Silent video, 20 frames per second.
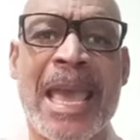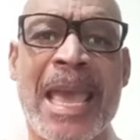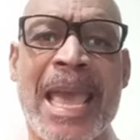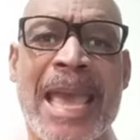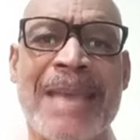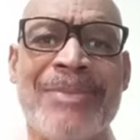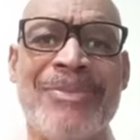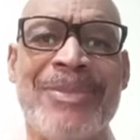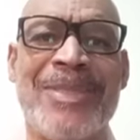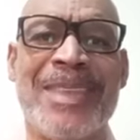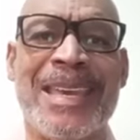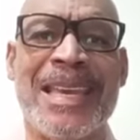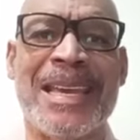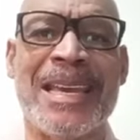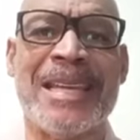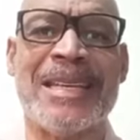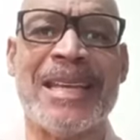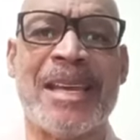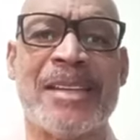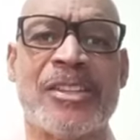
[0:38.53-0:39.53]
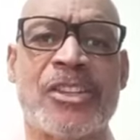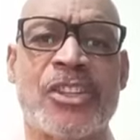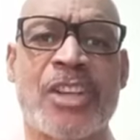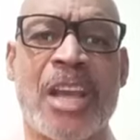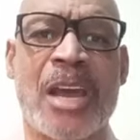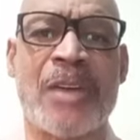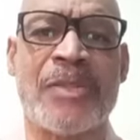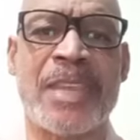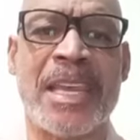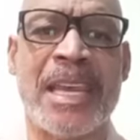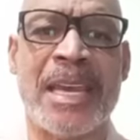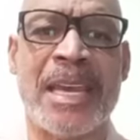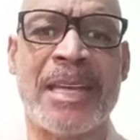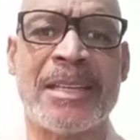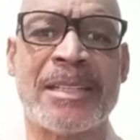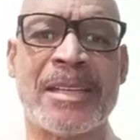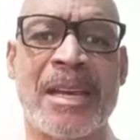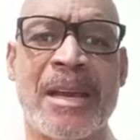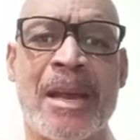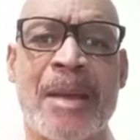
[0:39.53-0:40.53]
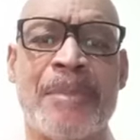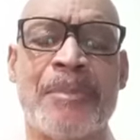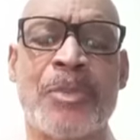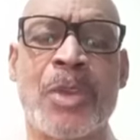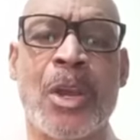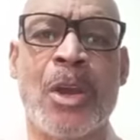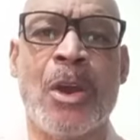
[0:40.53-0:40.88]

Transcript: and then shall the end come.